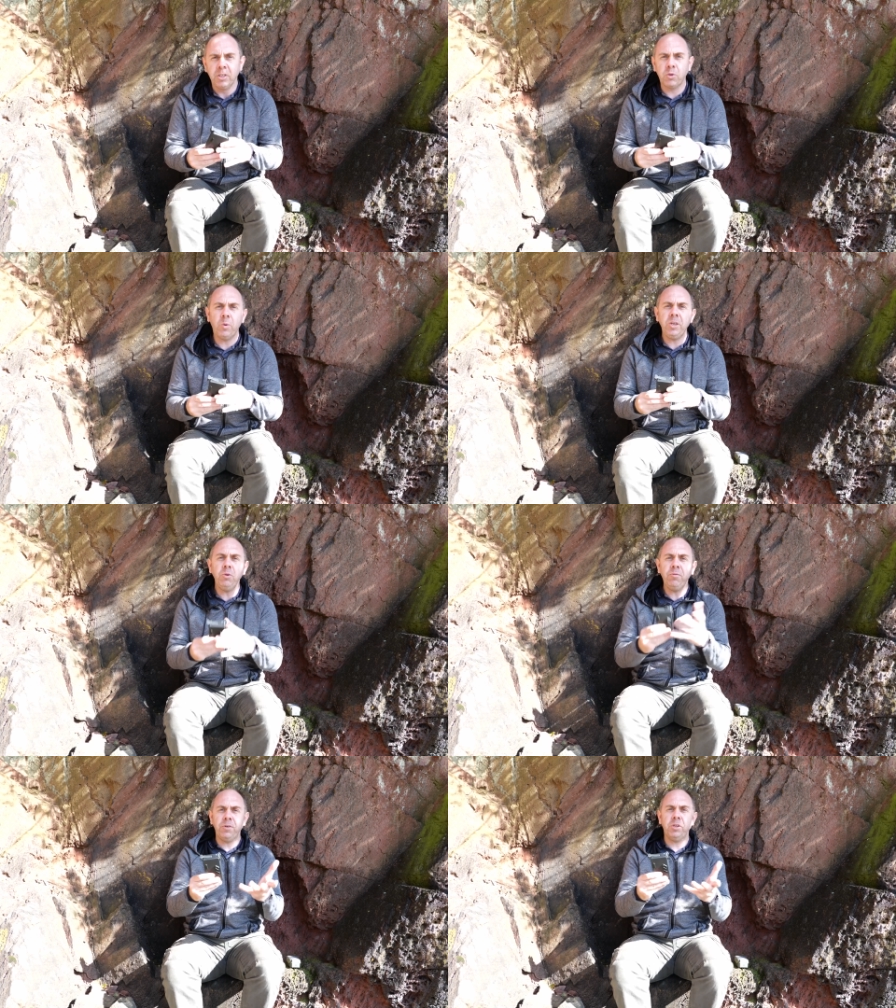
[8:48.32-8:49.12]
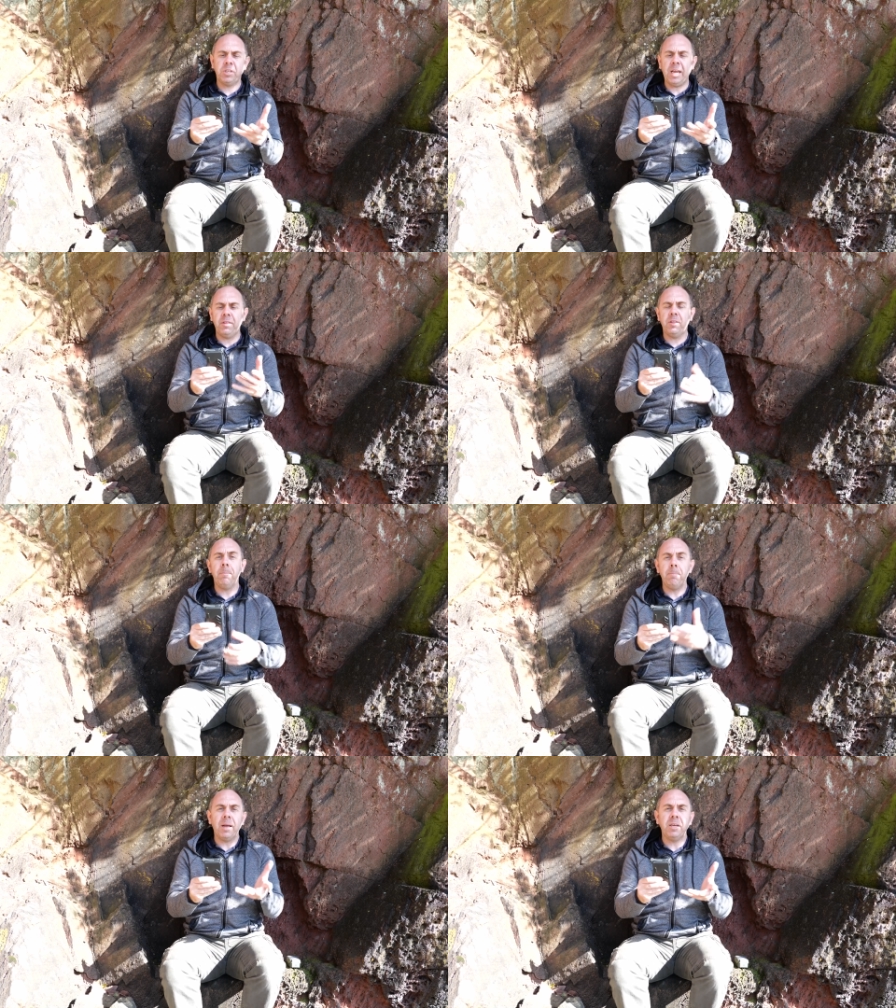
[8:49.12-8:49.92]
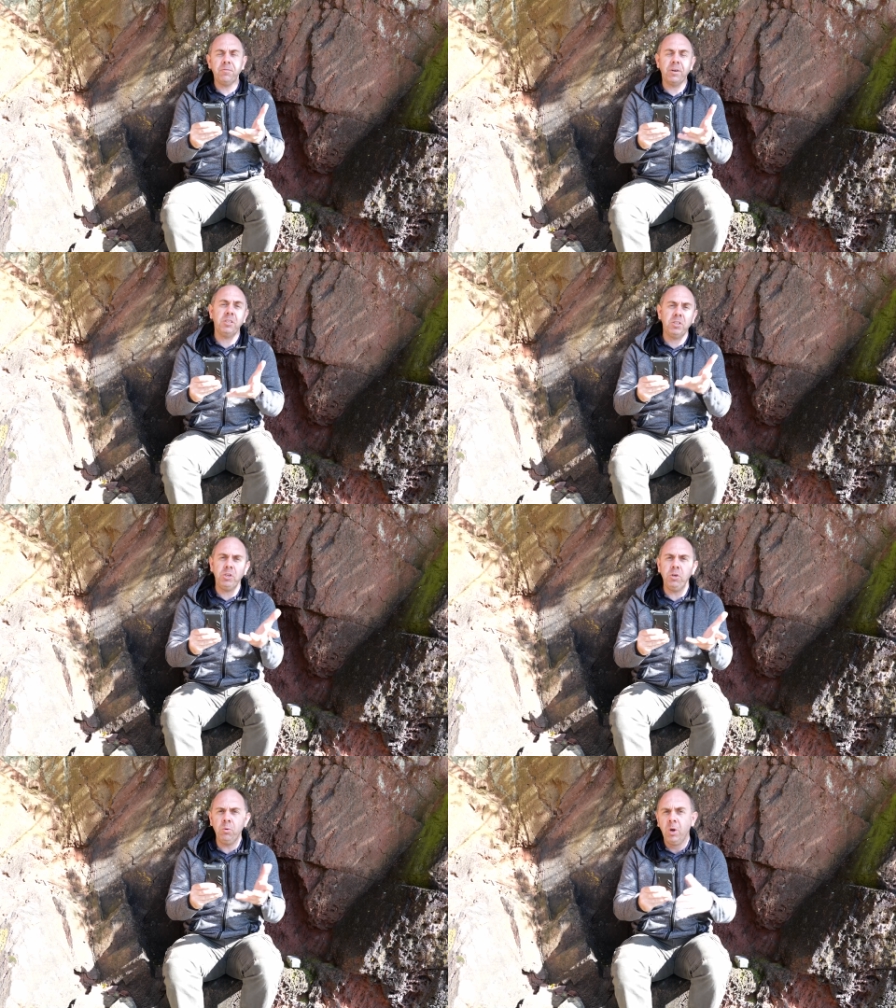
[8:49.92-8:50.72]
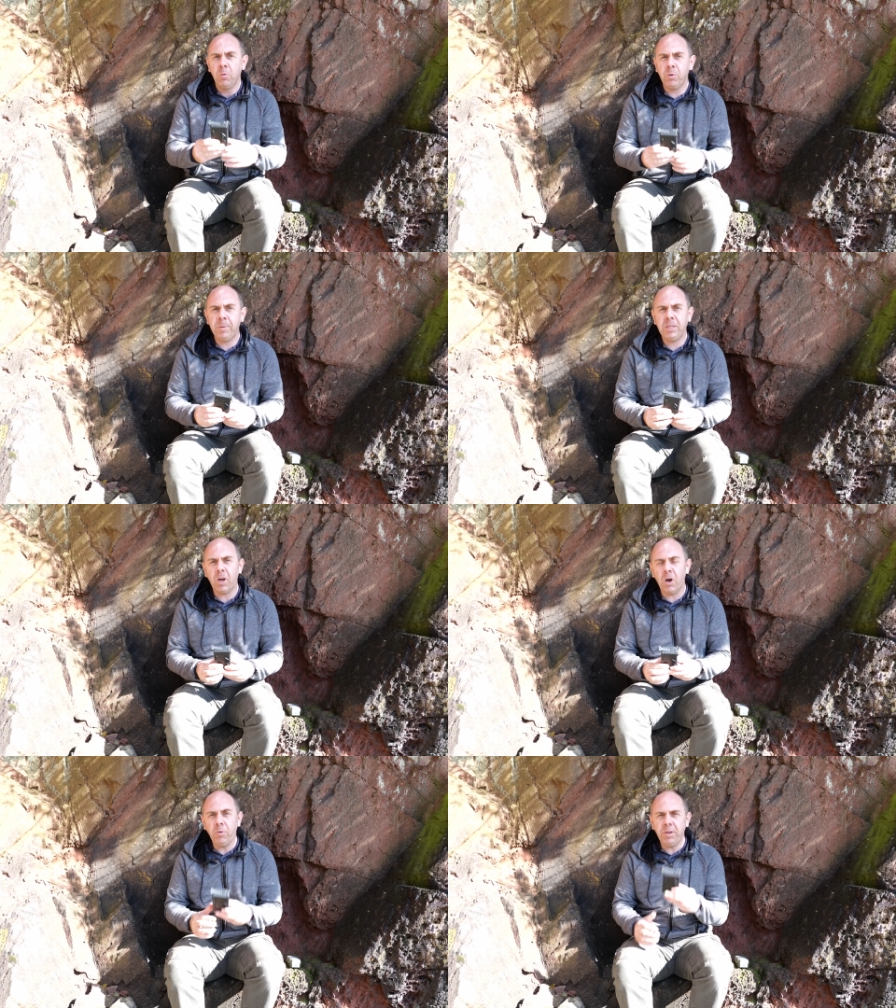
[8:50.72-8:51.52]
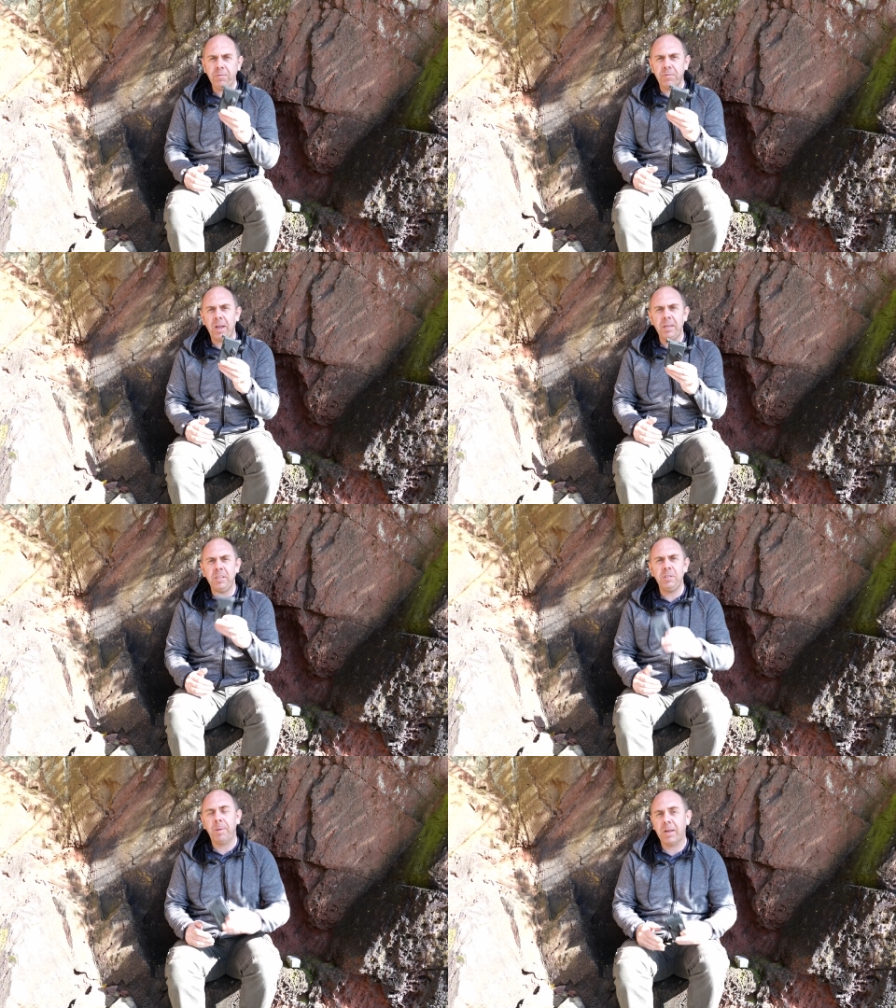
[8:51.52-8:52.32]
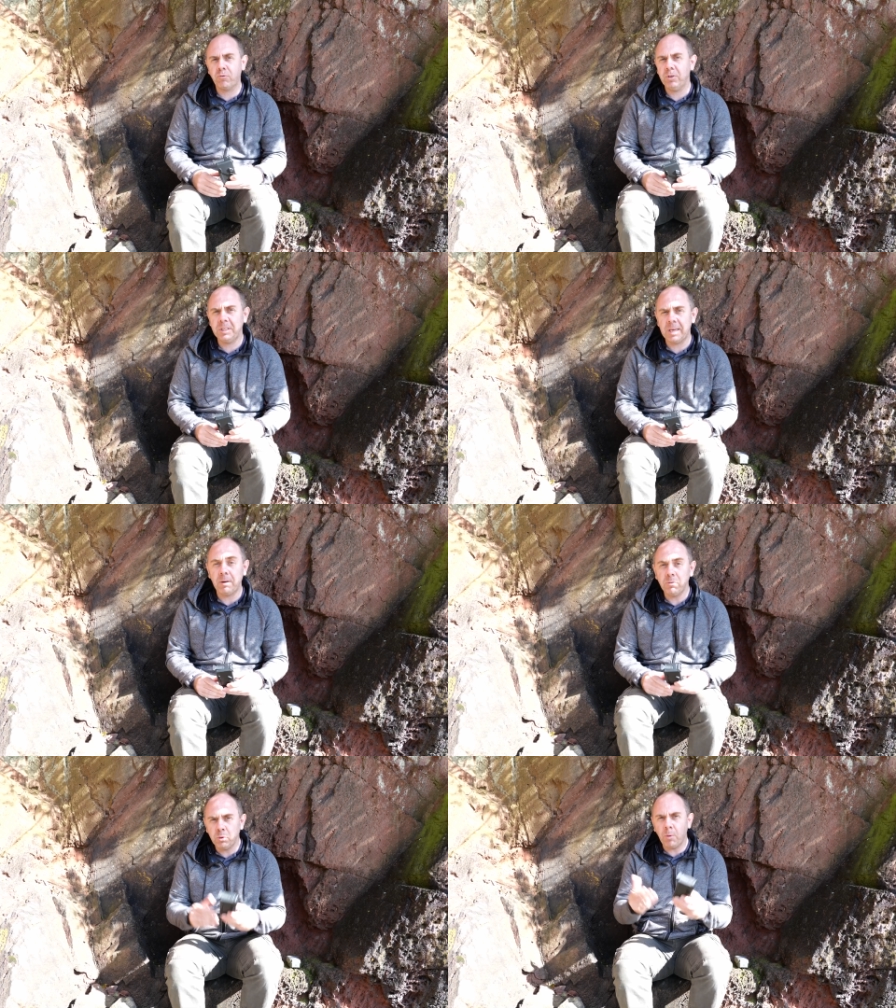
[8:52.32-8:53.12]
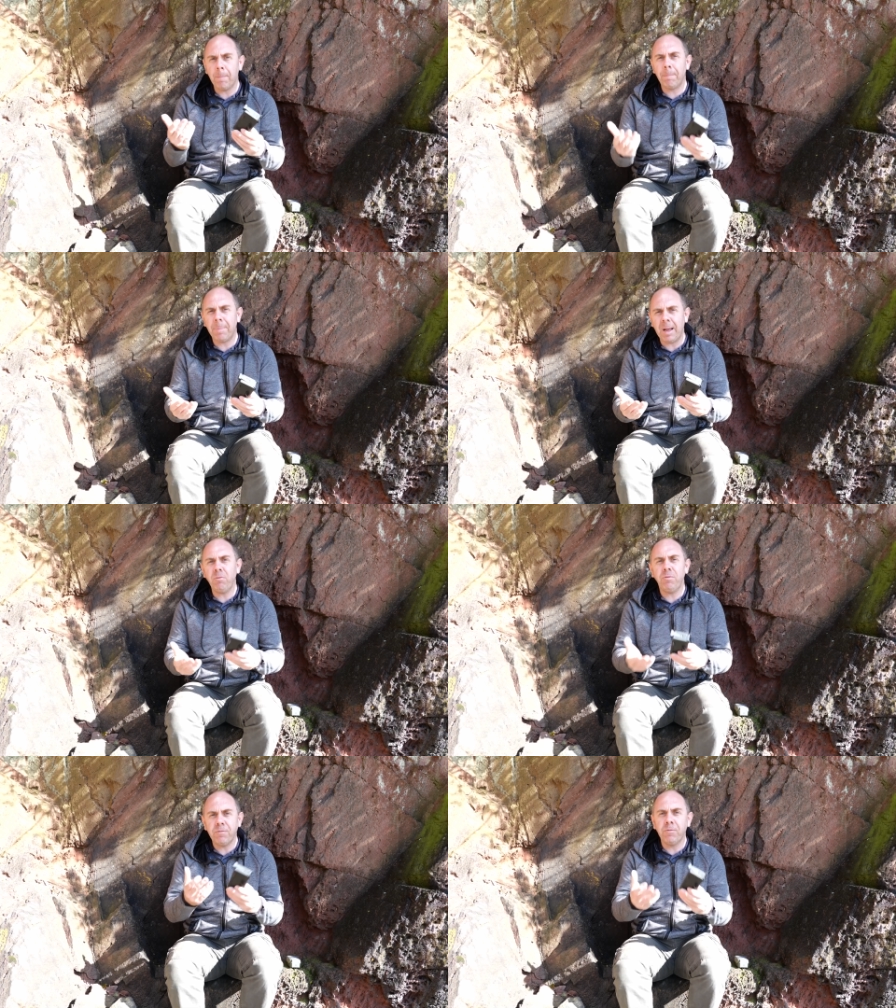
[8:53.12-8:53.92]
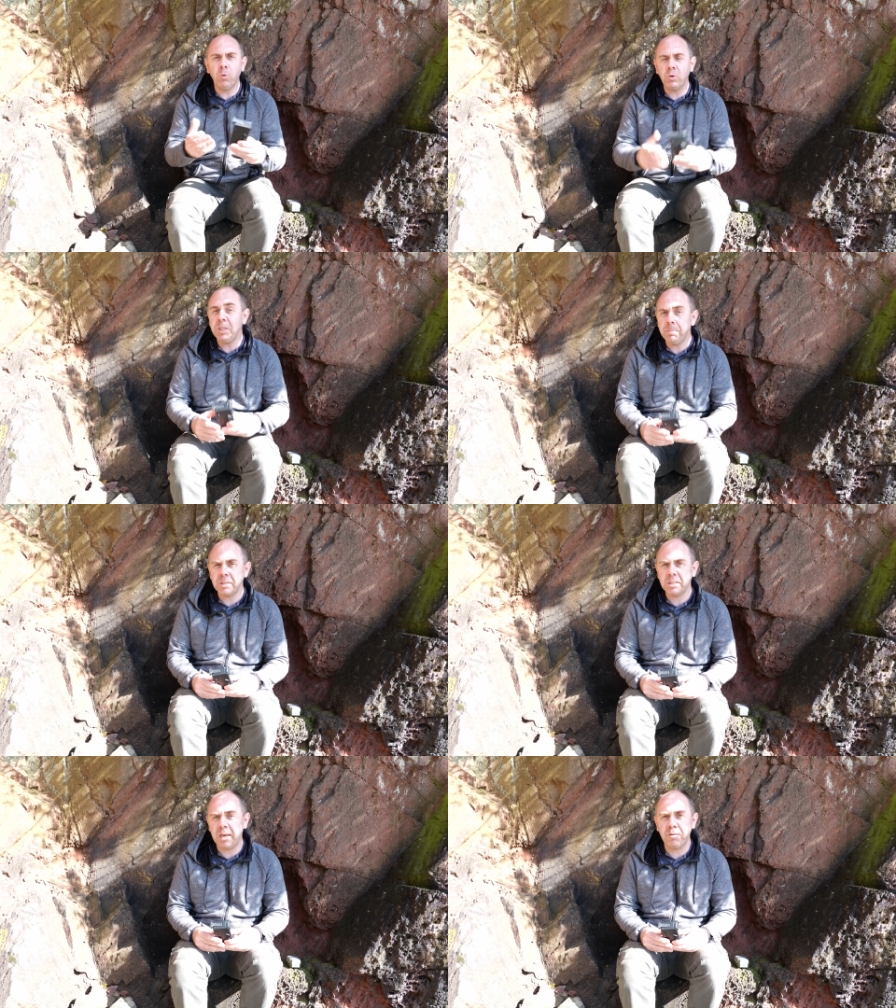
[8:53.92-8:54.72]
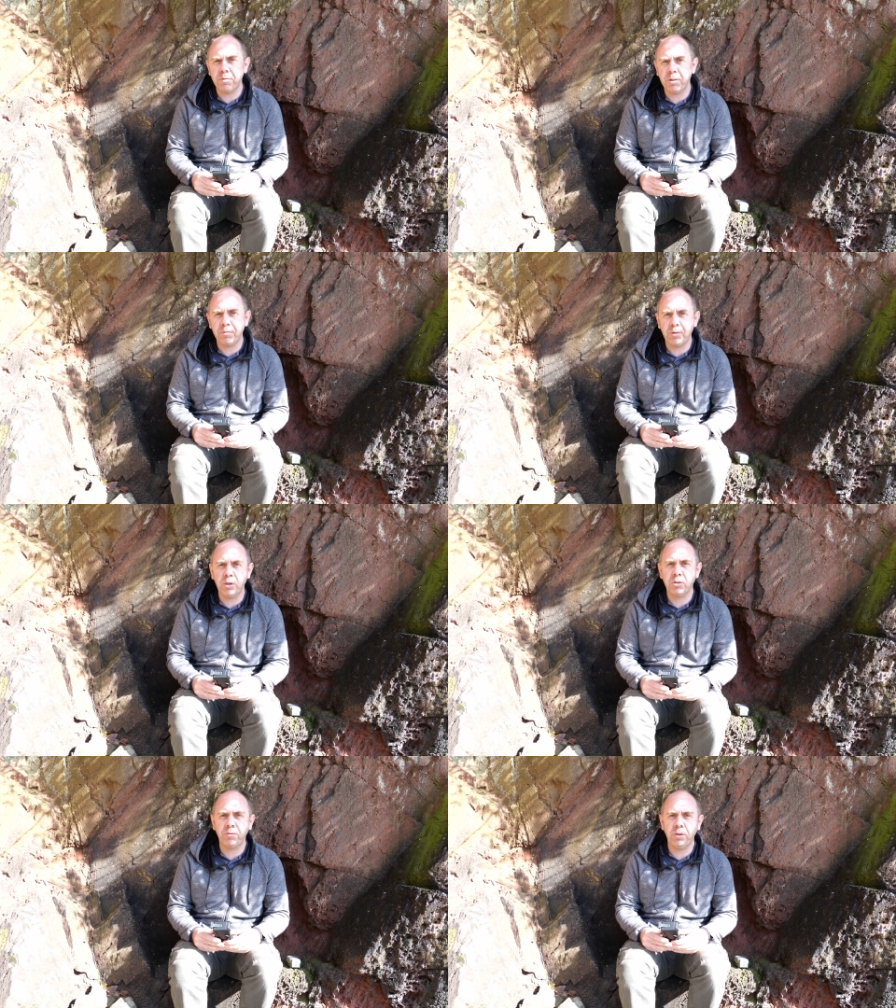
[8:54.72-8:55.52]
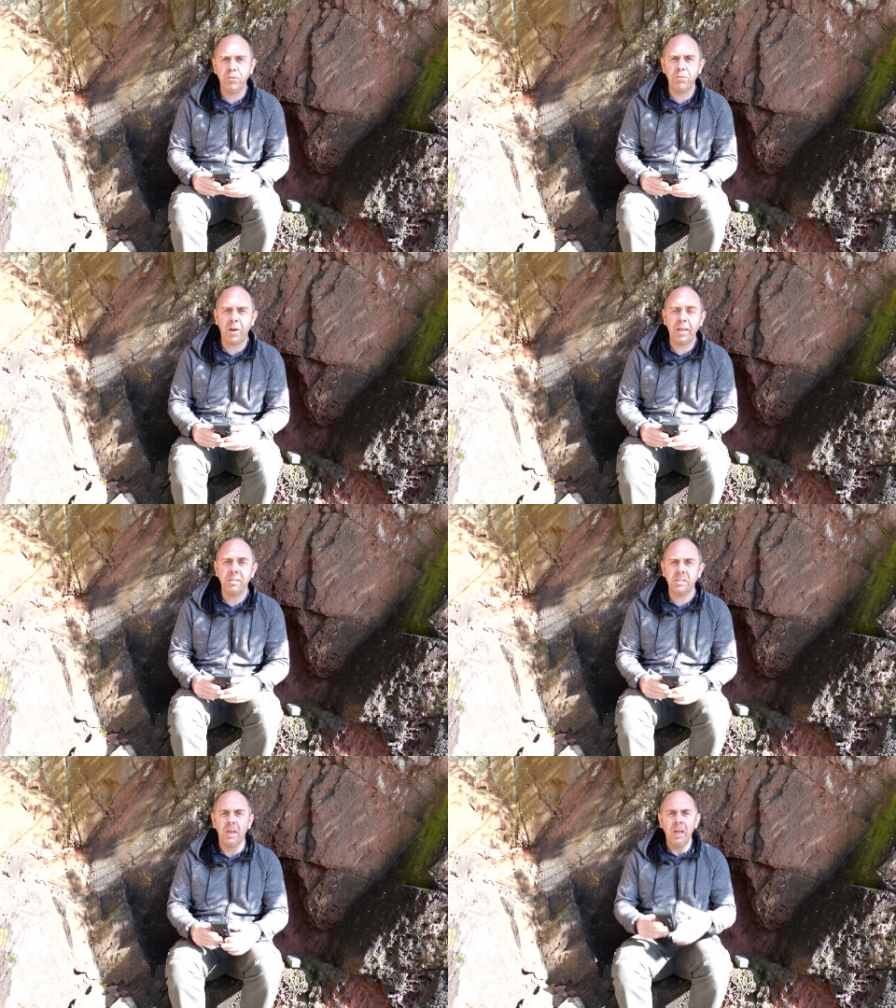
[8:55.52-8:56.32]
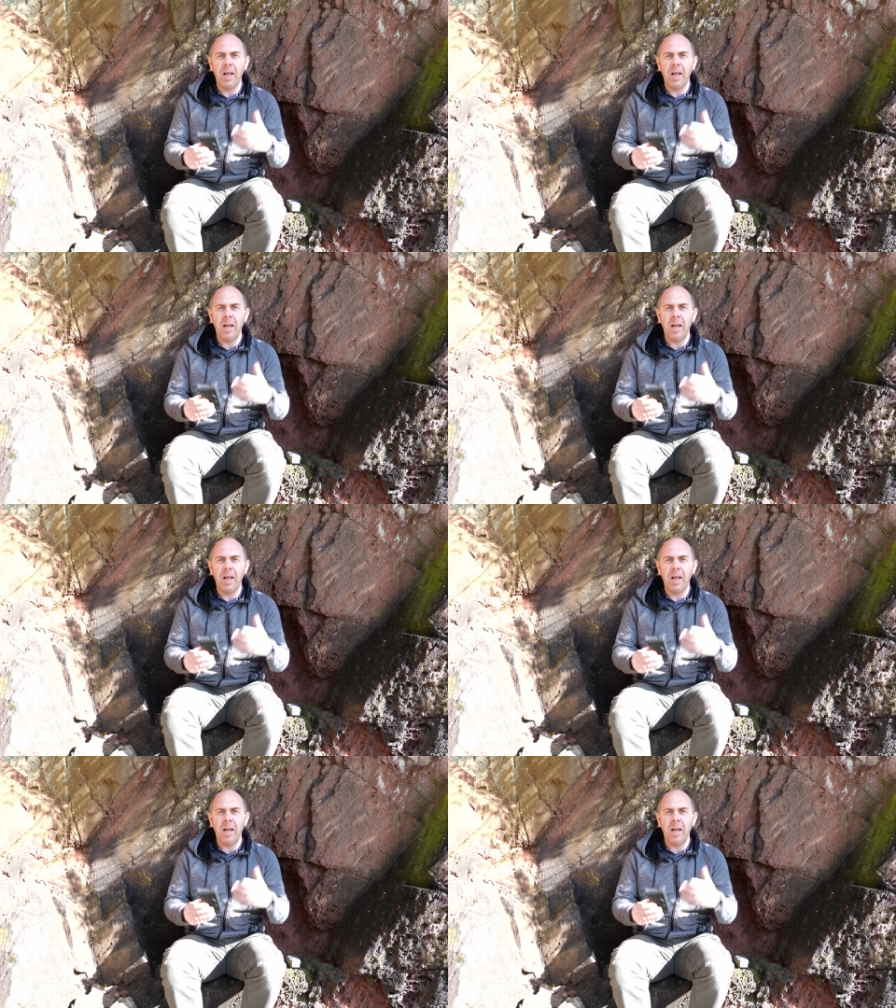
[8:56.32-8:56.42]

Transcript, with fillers: So when you first get them, my advice to you would be to only fly these batteries down to about 40% for the first few flights.